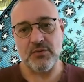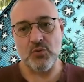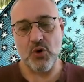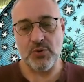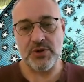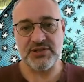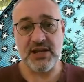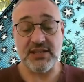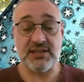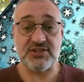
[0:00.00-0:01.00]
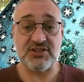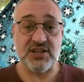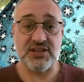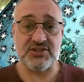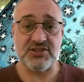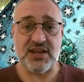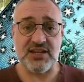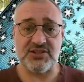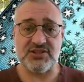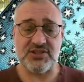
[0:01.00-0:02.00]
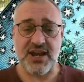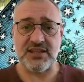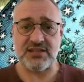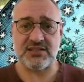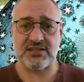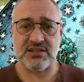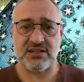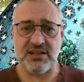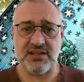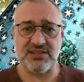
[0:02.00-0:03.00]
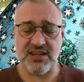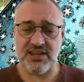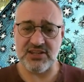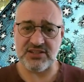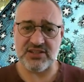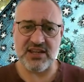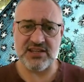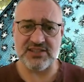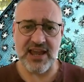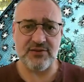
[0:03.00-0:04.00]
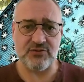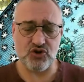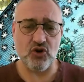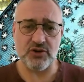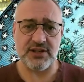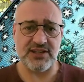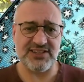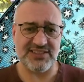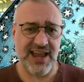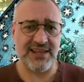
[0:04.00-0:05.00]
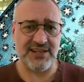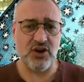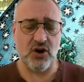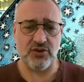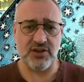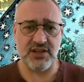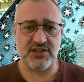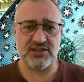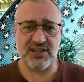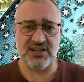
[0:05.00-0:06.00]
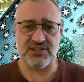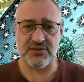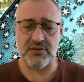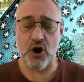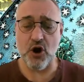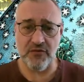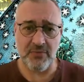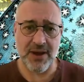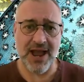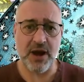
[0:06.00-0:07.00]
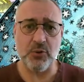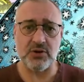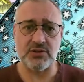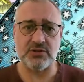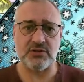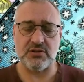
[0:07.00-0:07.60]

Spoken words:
what we're seeing is Janice is downtrodden, is standing on, is overpowered